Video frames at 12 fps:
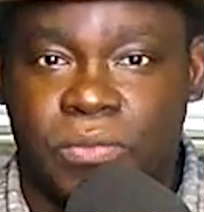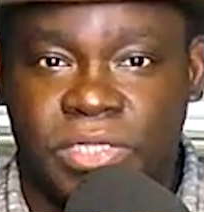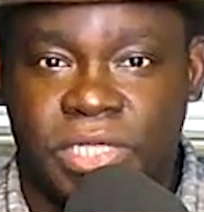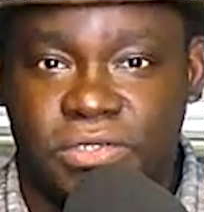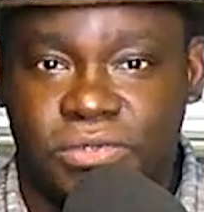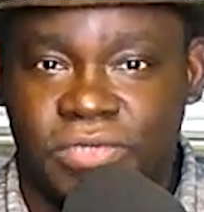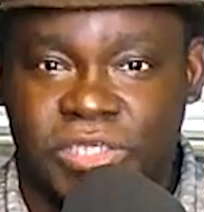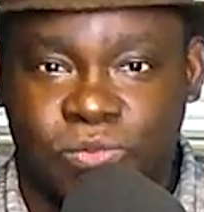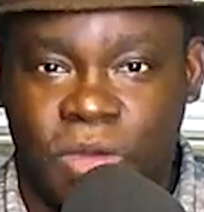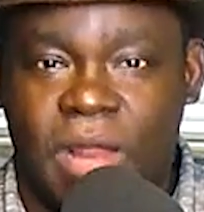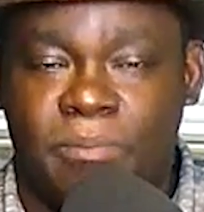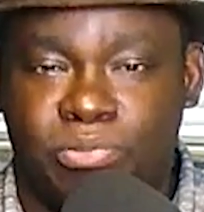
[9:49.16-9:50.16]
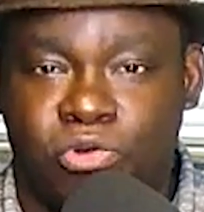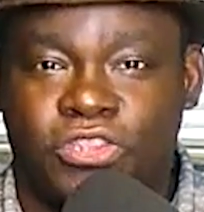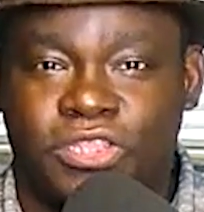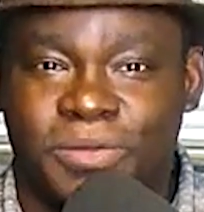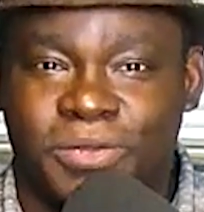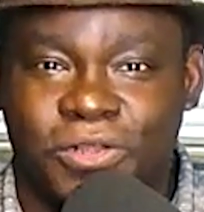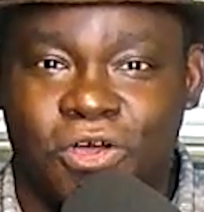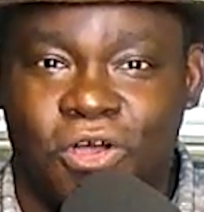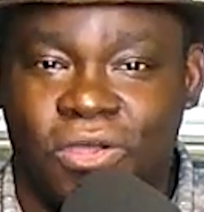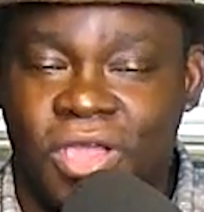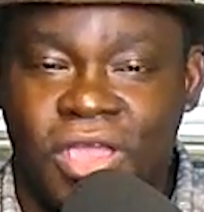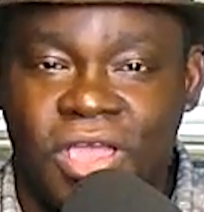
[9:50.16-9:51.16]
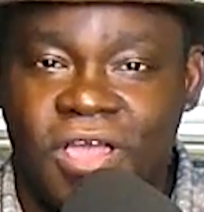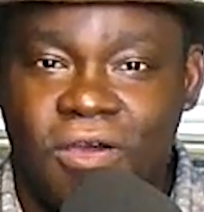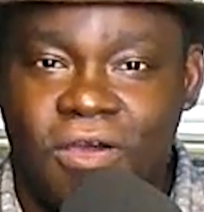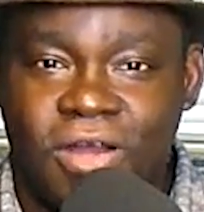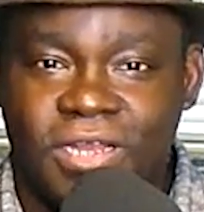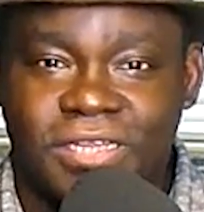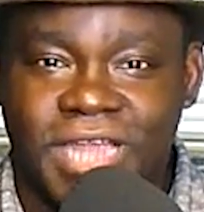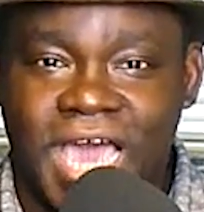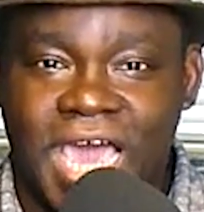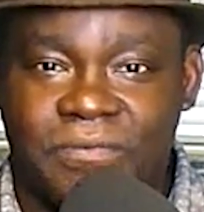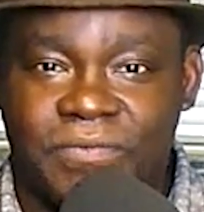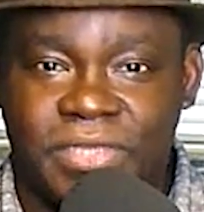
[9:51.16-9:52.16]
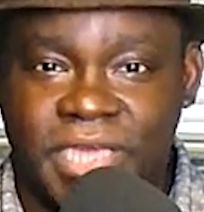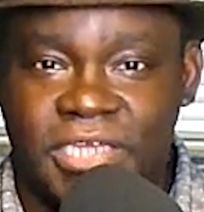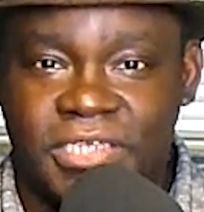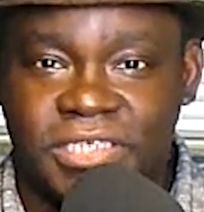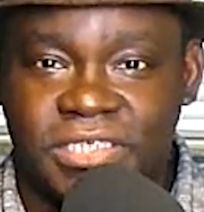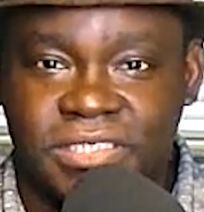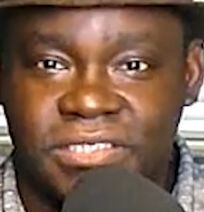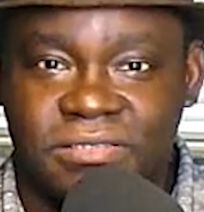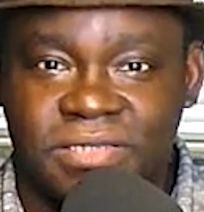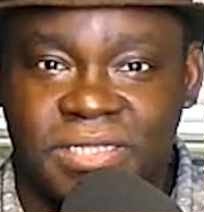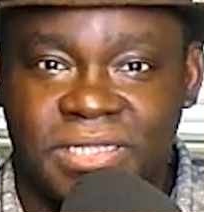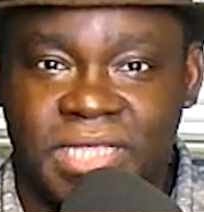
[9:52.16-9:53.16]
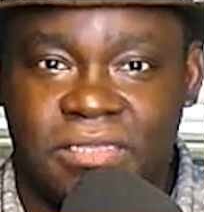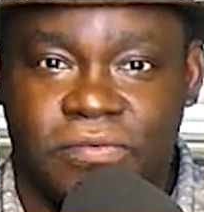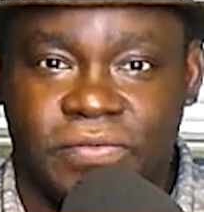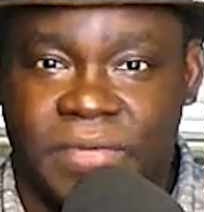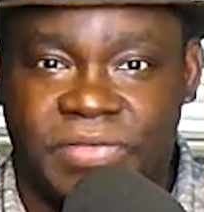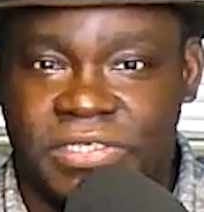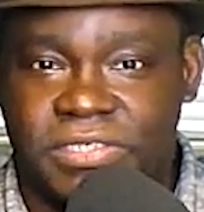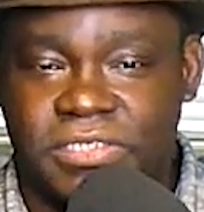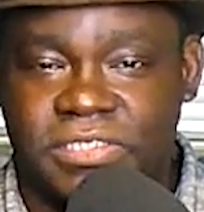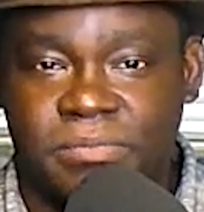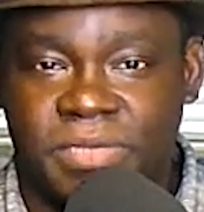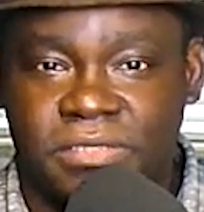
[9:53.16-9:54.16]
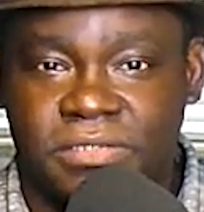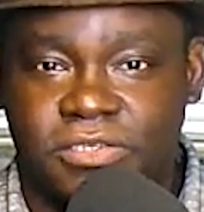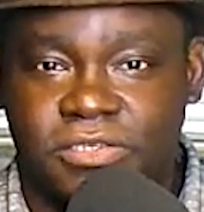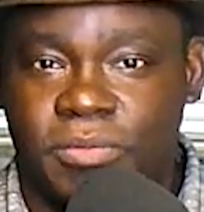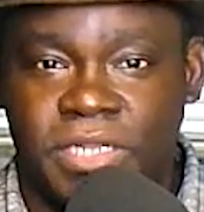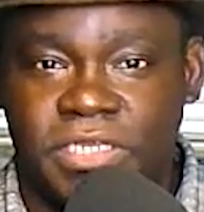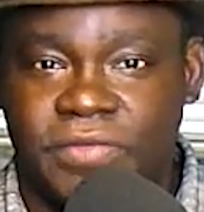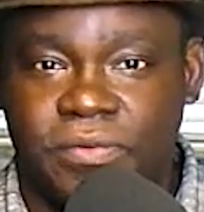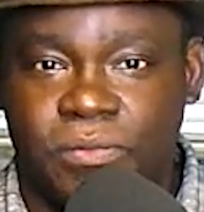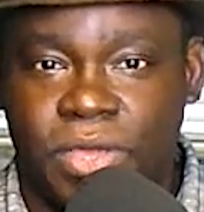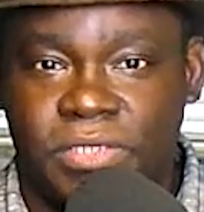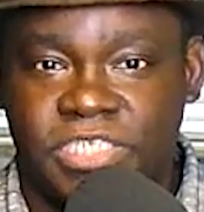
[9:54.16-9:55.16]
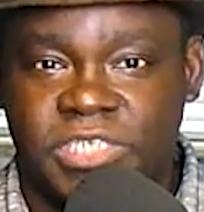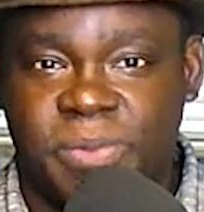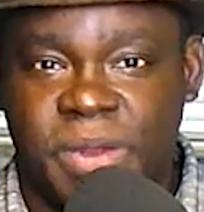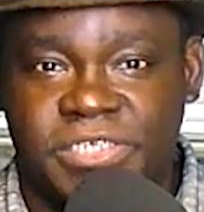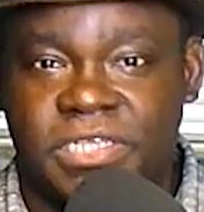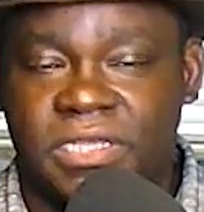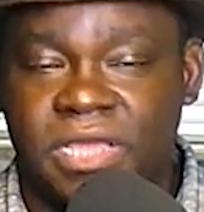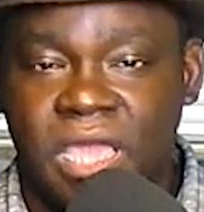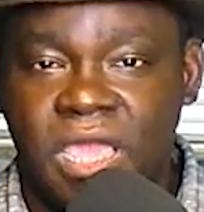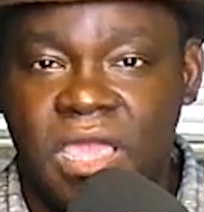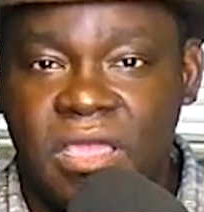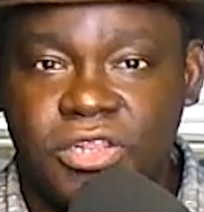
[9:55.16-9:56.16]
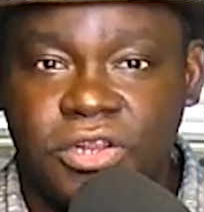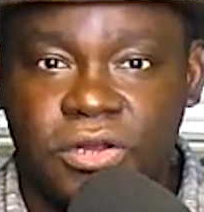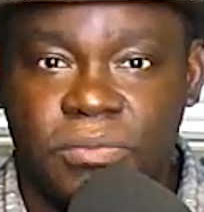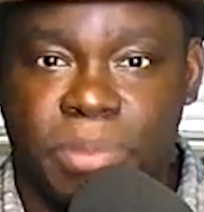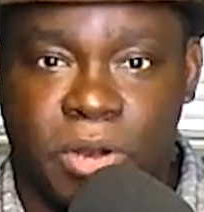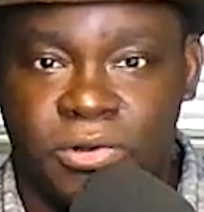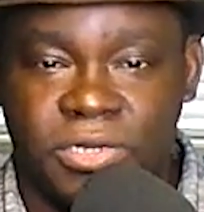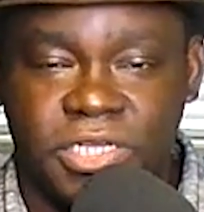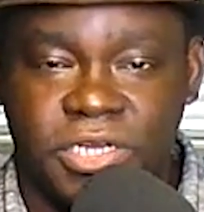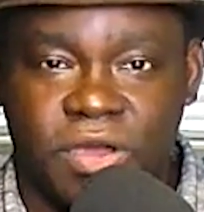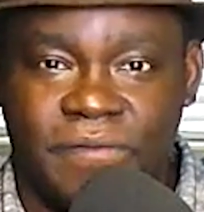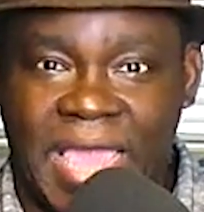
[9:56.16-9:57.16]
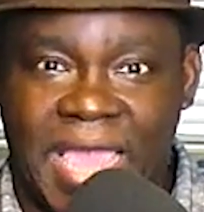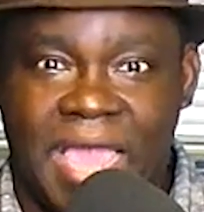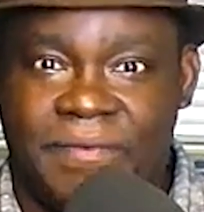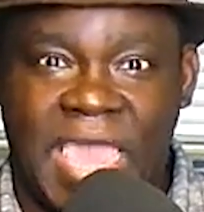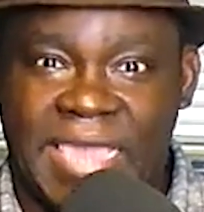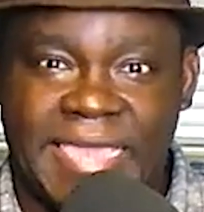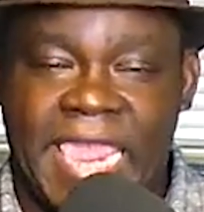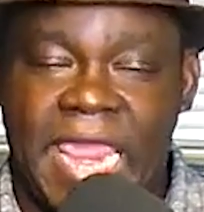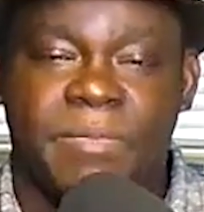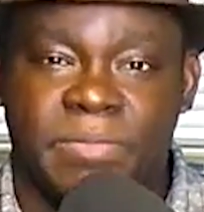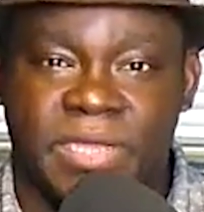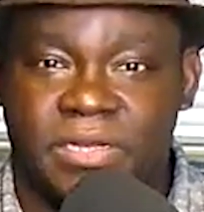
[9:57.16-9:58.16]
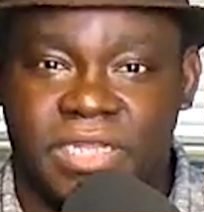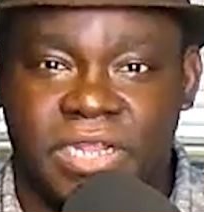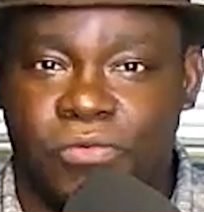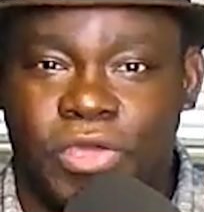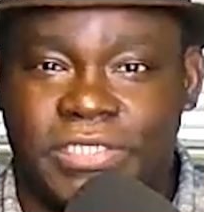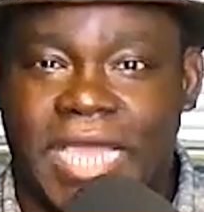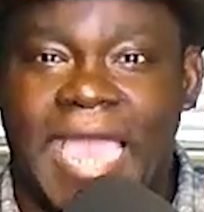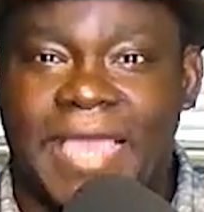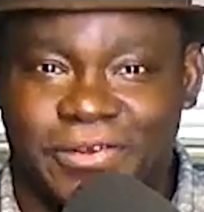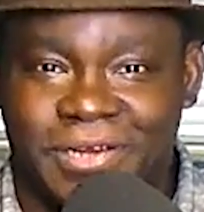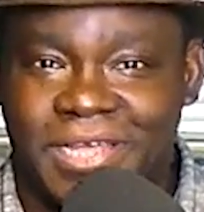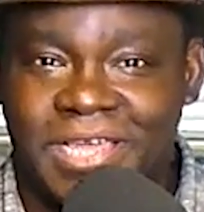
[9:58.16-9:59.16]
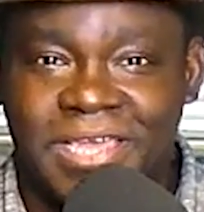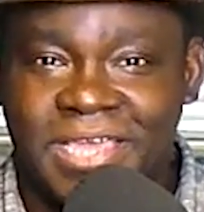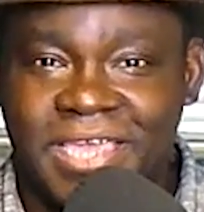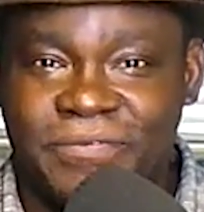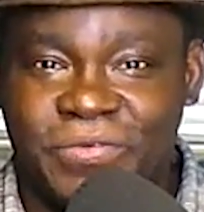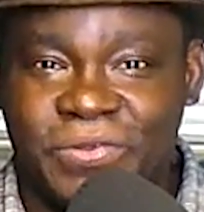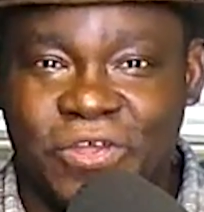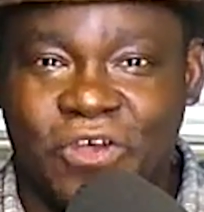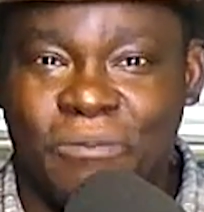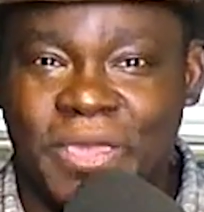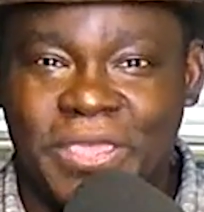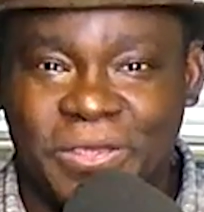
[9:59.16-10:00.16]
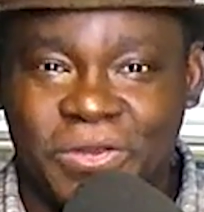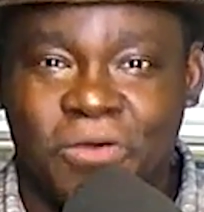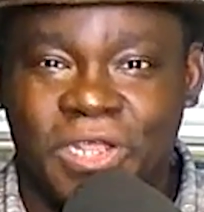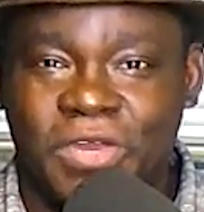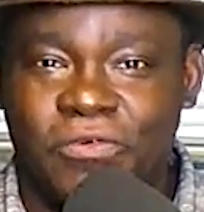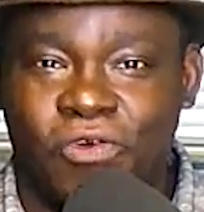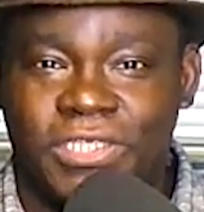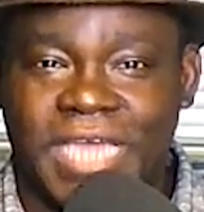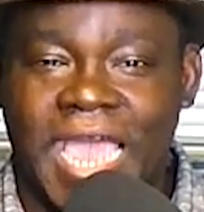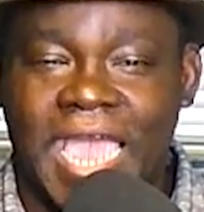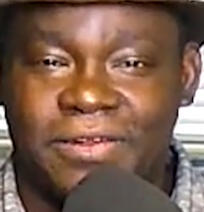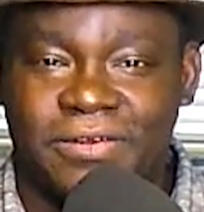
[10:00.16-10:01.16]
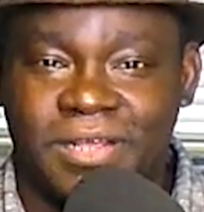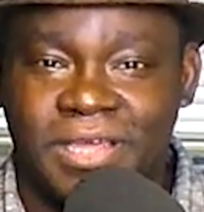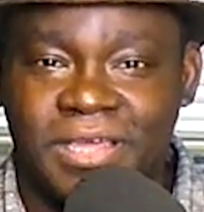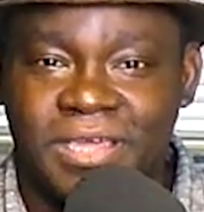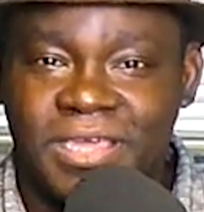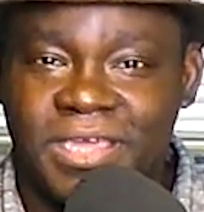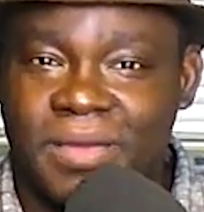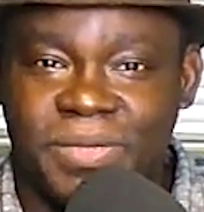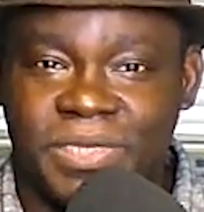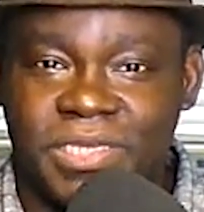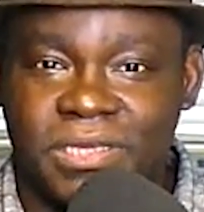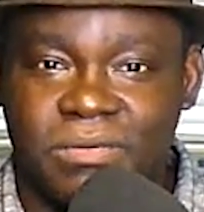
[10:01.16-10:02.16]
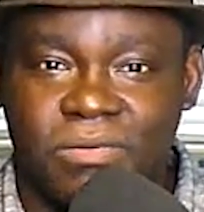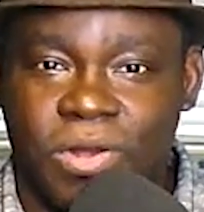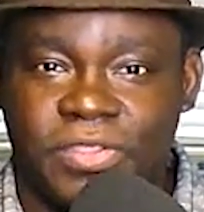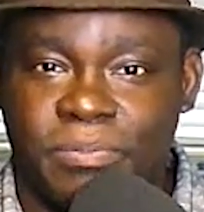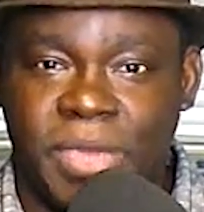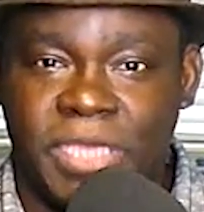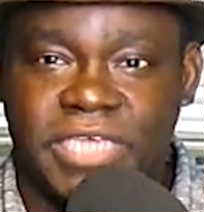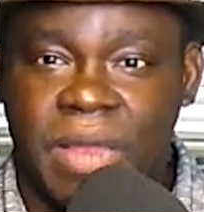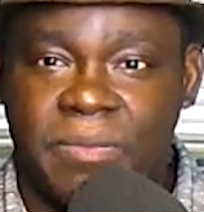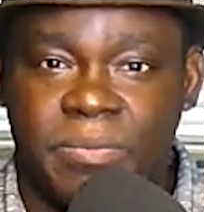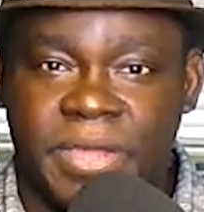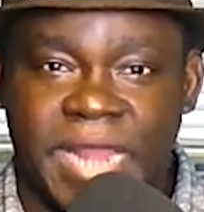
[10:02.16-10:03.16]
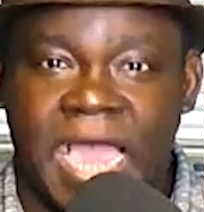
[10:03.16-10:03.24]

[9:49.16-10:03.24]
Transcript: what they do. That's why I brought them along on a lot of occasions, and they've assisted me in so many different ways, especially, Bert, I've had cameramen, Leroy Tyler. If you know me, you know Leroy Tyler. I mean, one of the best cameramen